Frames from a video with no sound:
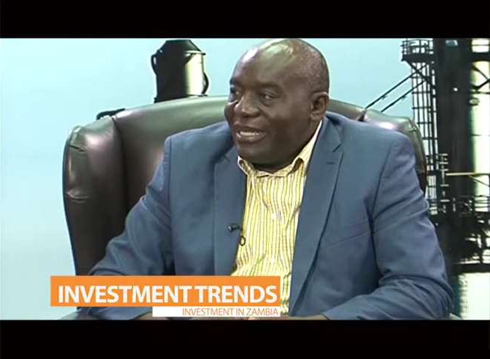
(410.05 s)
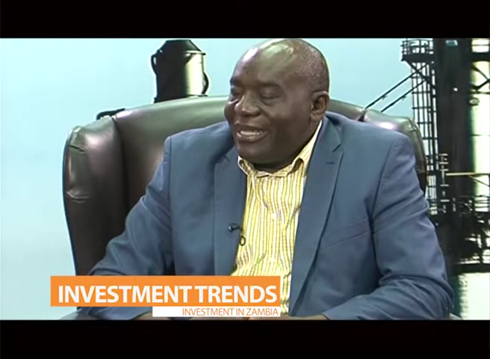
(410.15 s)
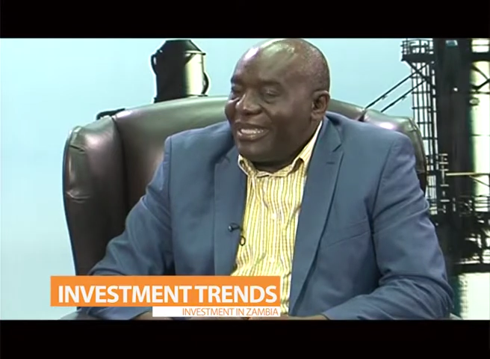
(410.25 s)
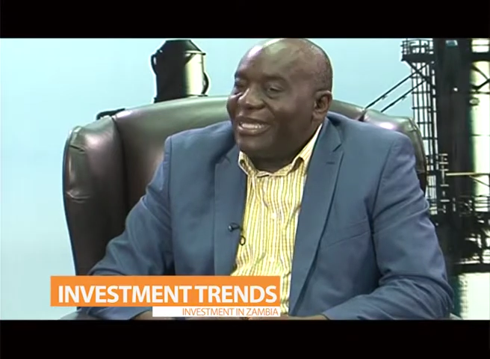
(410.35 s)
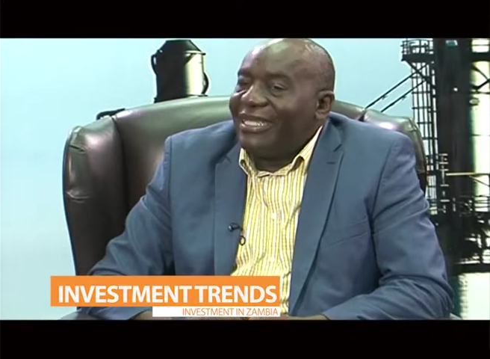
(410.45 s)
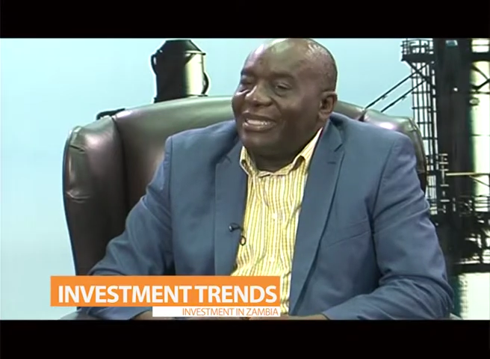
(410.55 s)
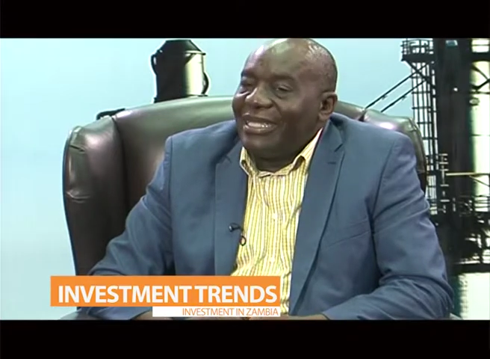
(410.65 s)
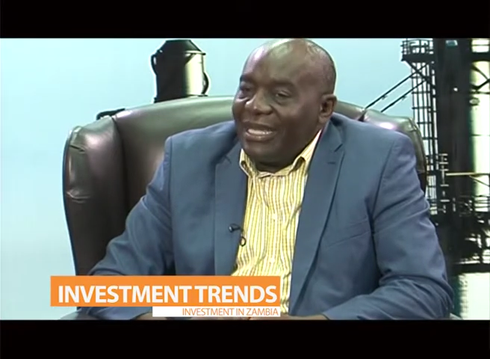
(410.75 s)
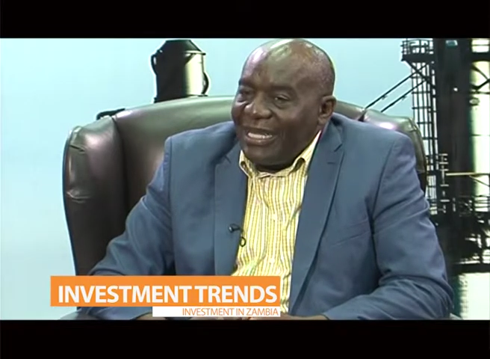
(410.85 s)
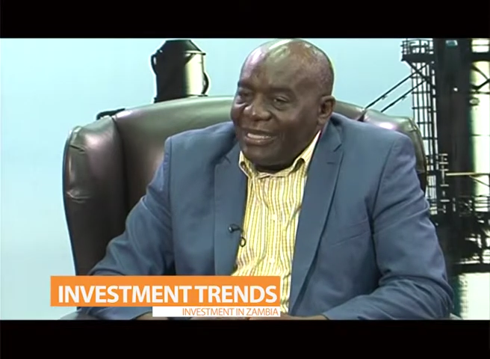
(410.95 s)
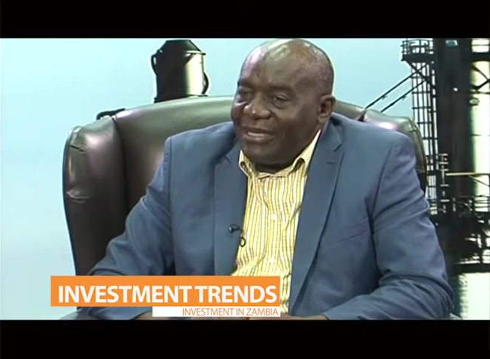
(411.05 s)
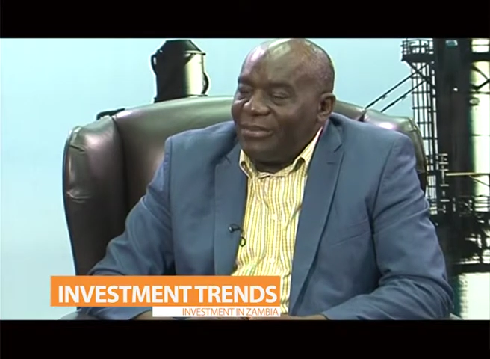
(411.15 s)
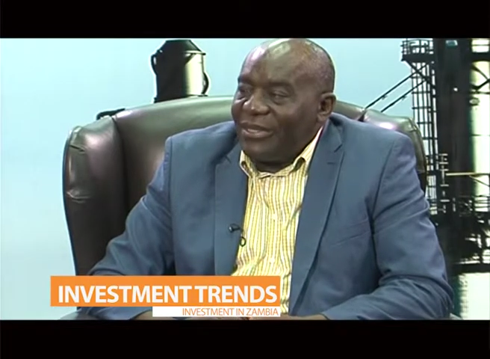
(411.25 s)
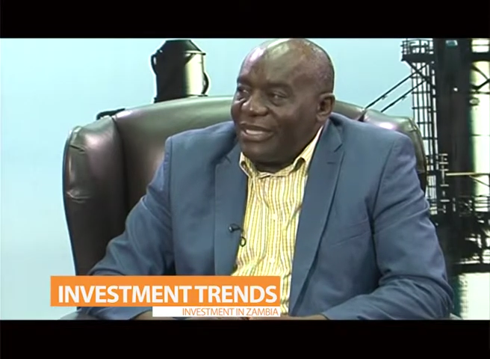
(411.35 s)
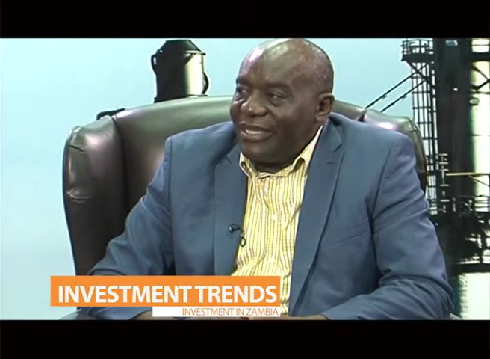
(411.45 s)
that can realize the
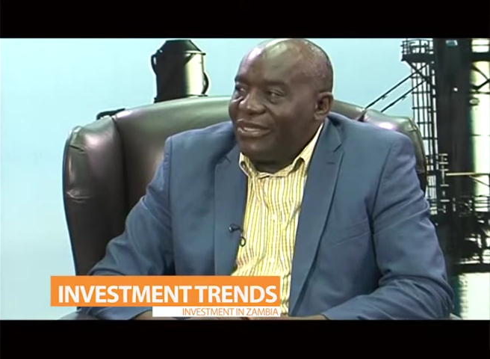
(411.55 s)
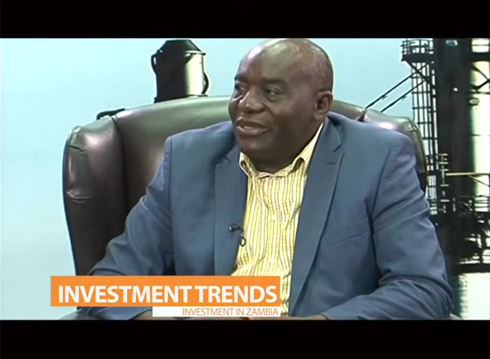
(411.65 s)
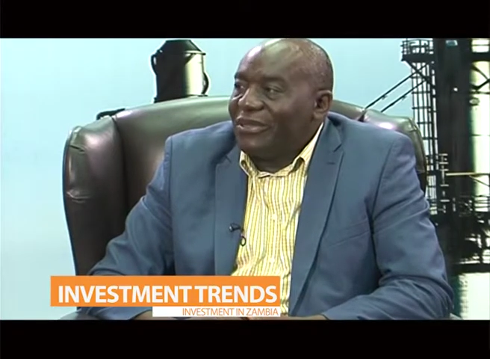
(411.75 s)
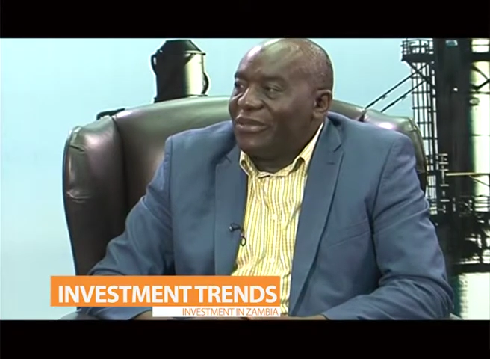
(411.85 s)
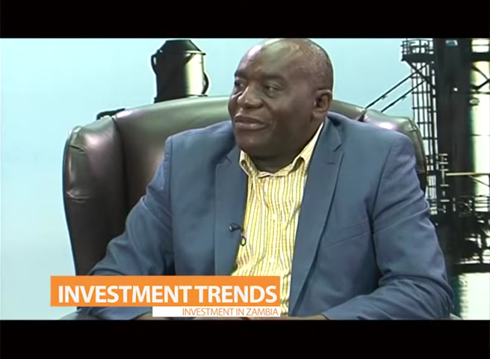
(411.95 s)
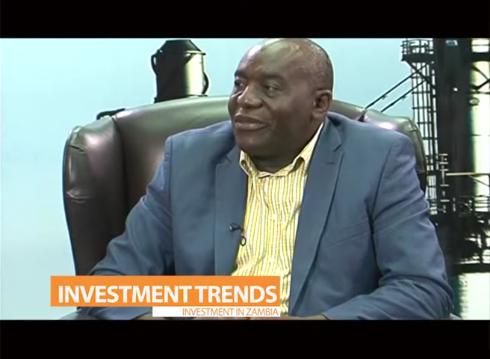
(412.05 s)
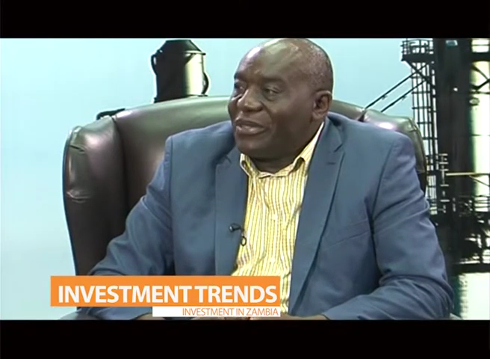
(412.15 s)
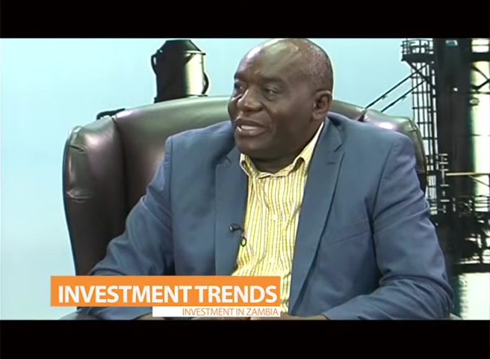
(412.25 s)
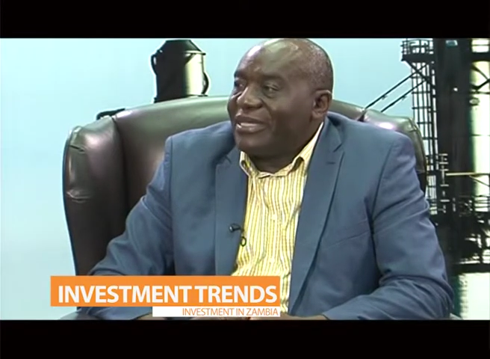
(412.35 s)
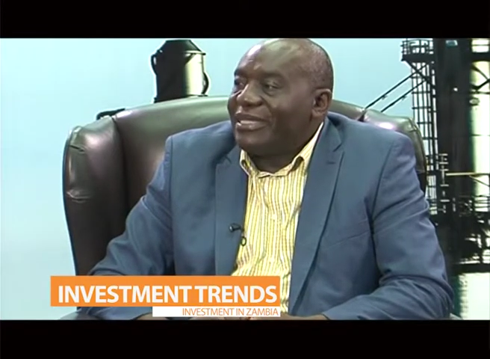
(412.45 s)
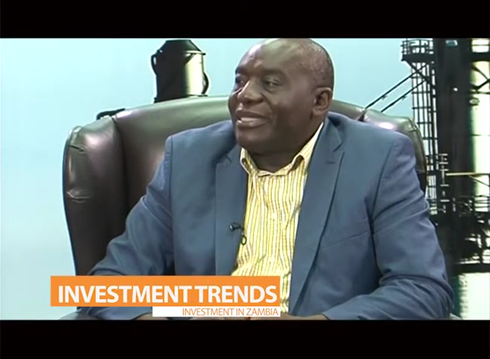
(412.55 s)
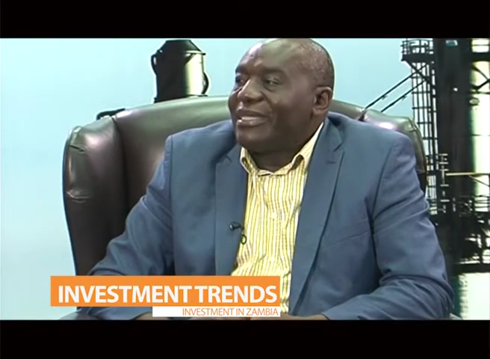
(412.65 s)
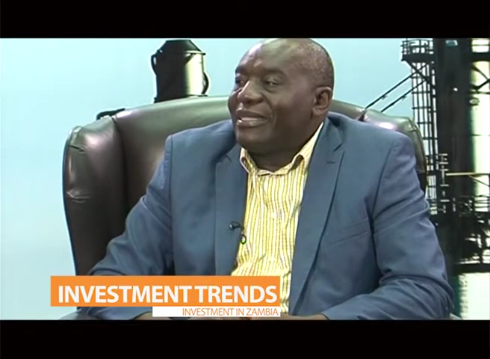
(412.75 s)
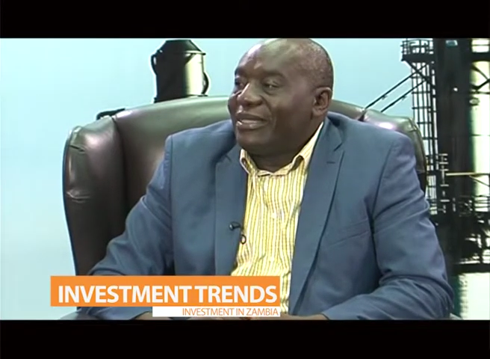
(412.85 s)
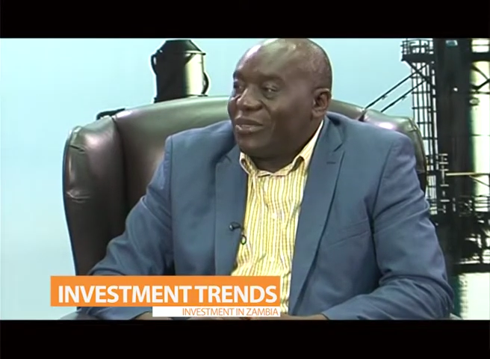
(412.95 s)
potential of those
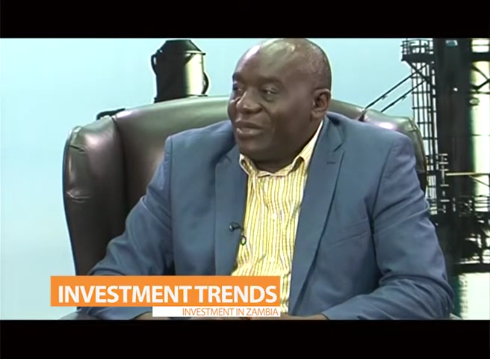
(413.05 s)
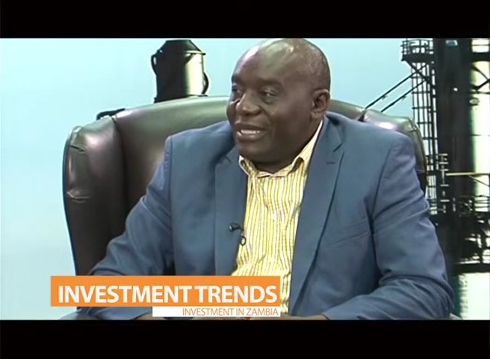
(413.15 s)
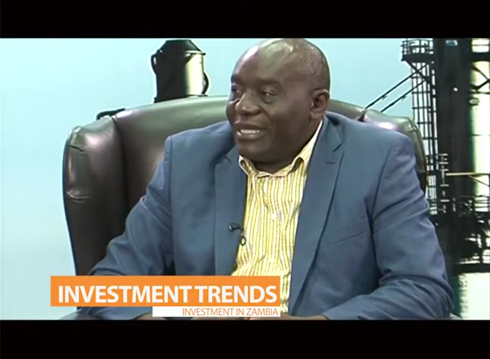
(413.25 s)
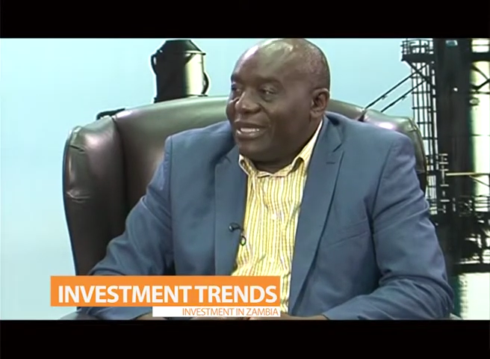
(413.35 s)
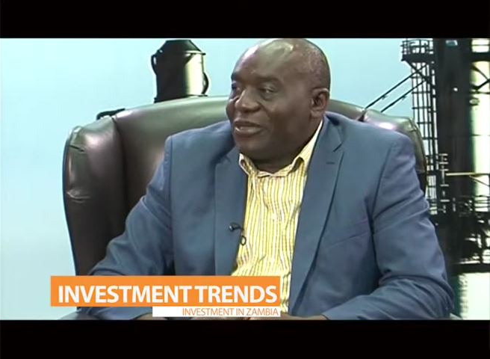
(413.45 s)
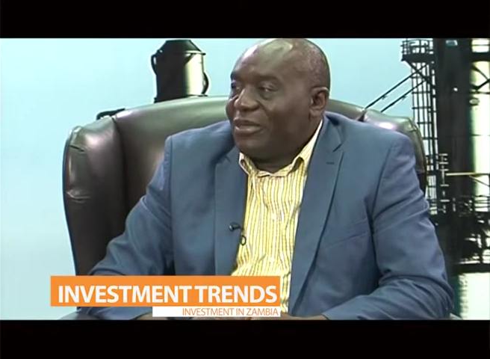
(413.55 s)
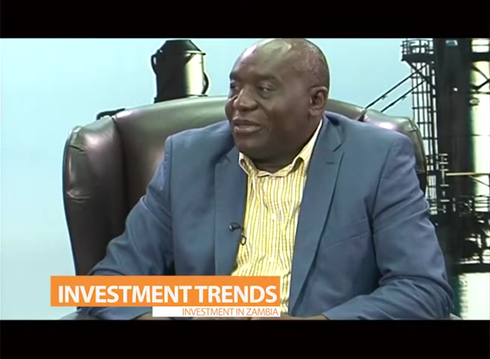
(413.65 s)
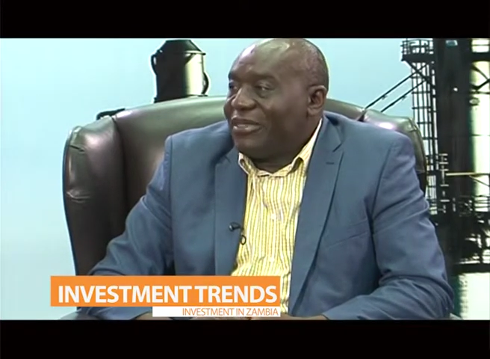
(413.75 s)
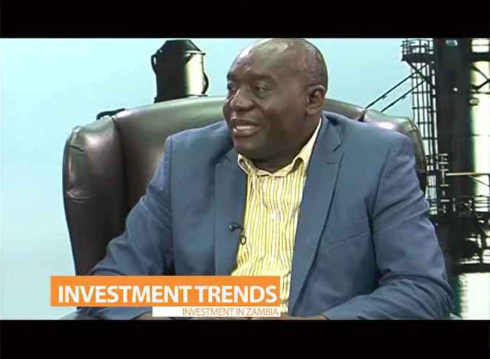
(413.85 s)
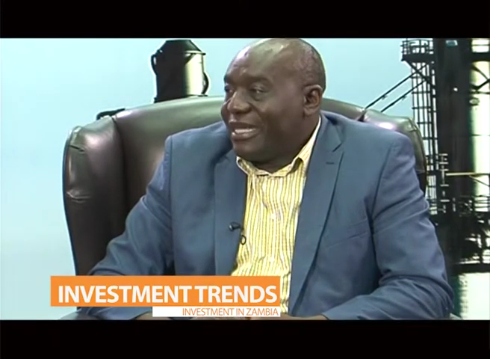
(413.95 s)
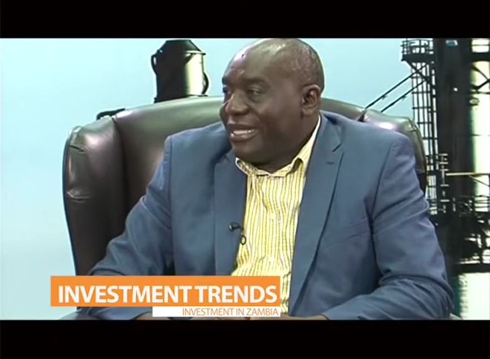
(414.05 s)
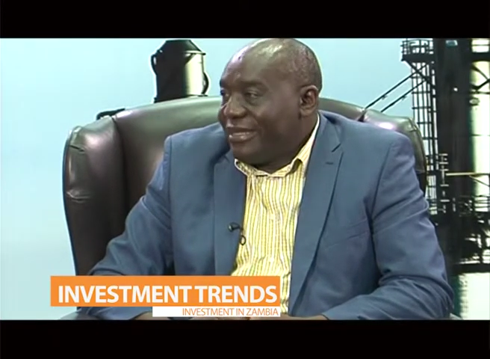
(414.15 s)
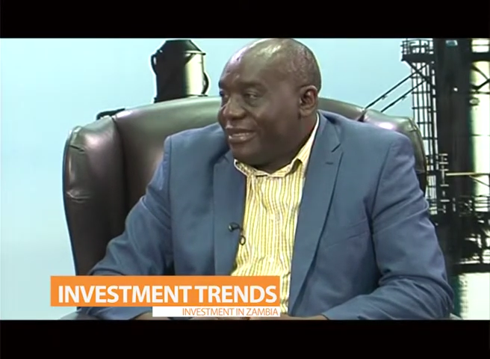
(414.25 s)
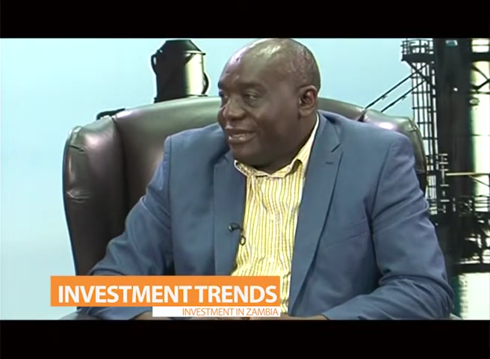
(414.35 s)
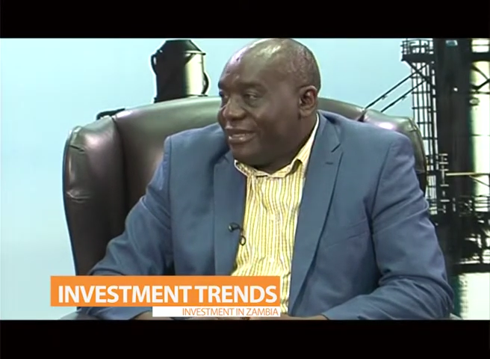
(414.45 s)
resources that we have in the
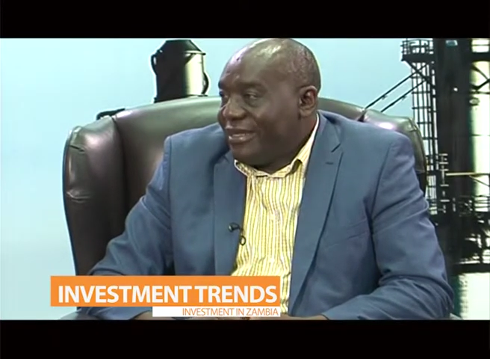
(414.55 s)
country.